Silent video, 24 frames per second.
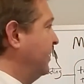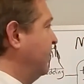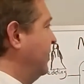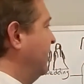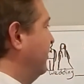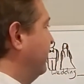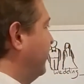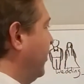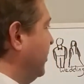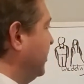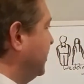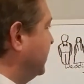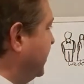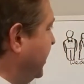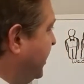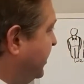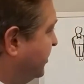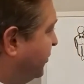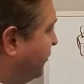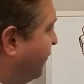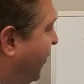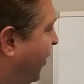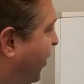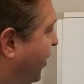First things
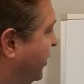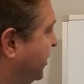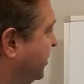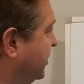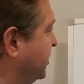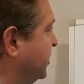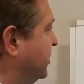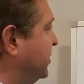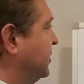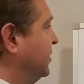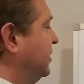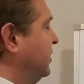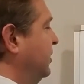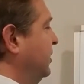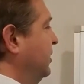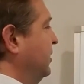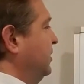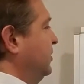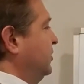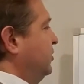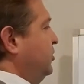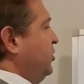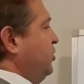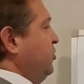first,
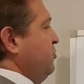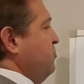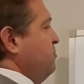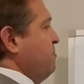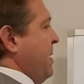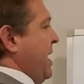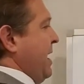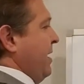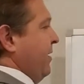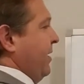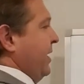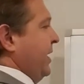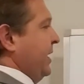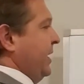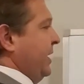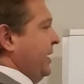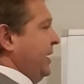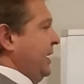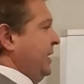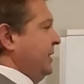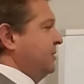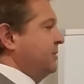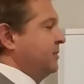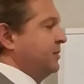to marry.
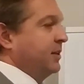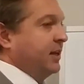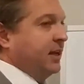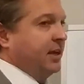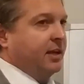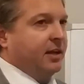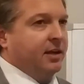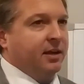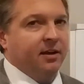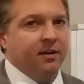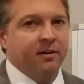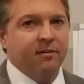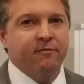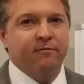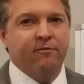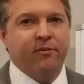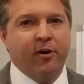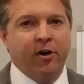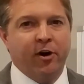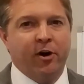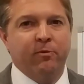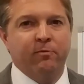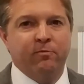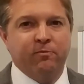It's the
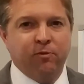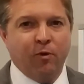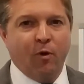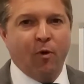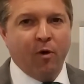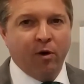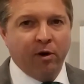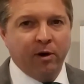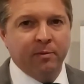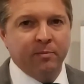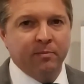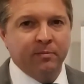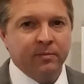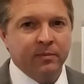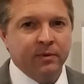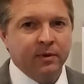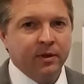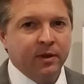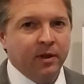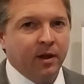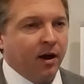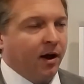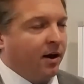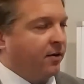verb form
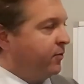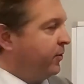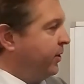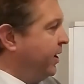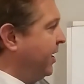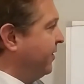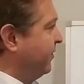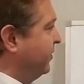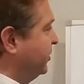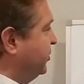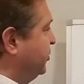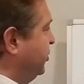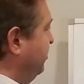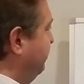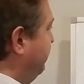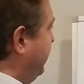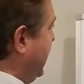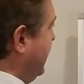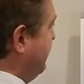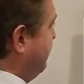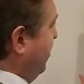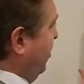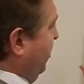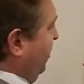of whenever two
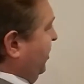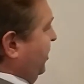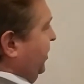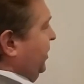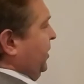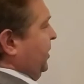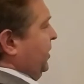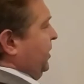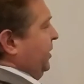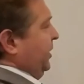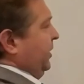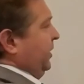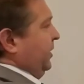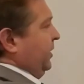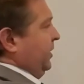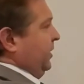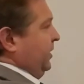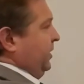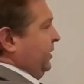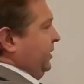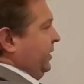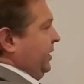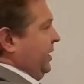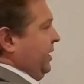people
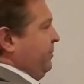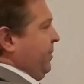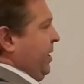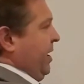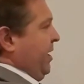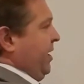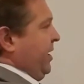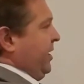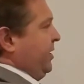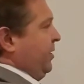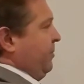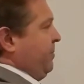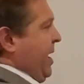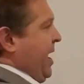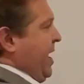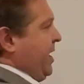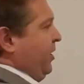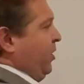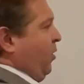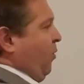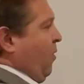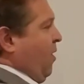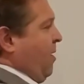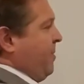get married, a man
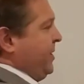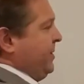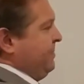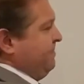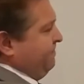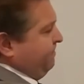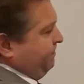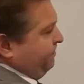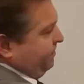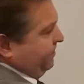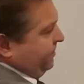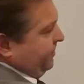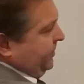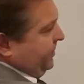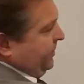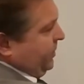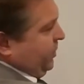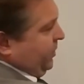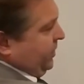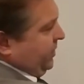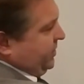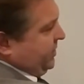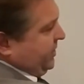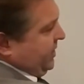and a woman.
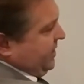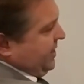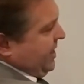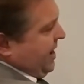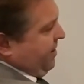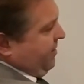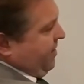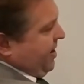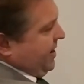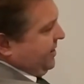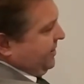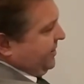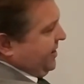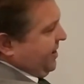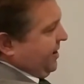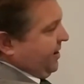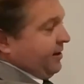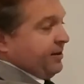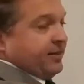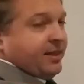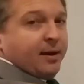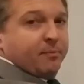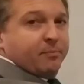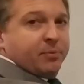You can see that right there
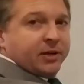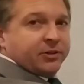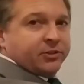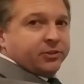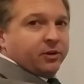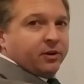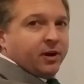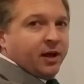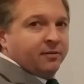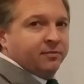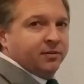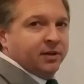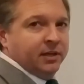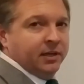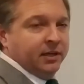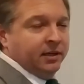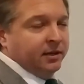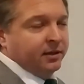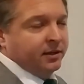in that picture, lovely.